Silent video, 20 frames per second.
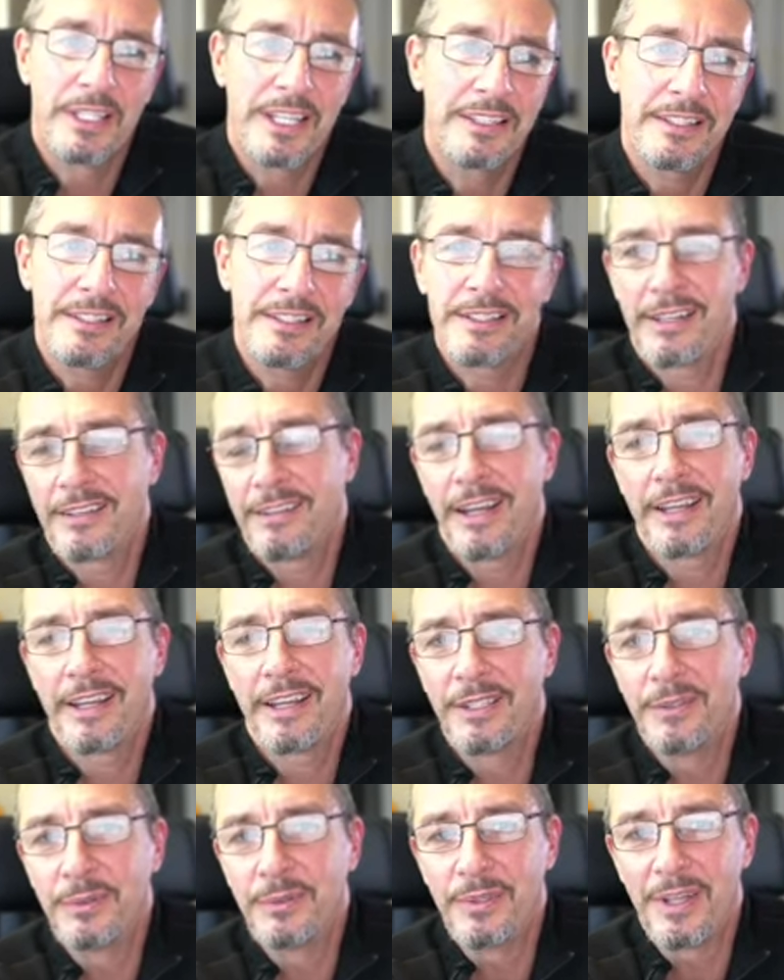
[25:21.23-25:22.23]
Yes, I
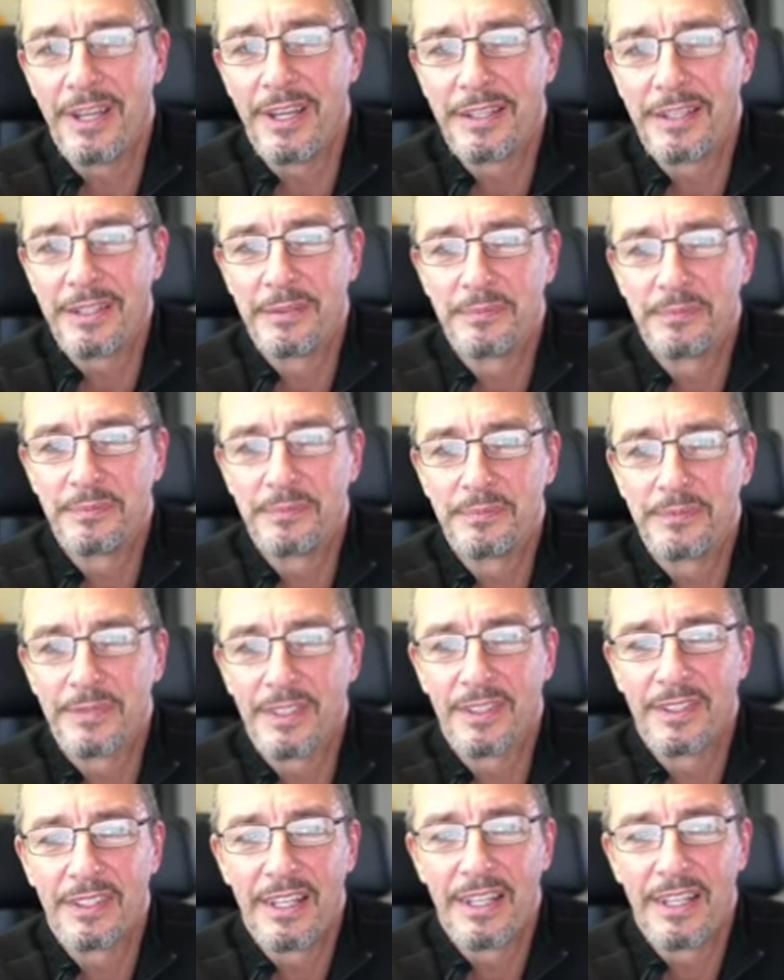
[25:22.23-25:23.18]
can do that. Yeah.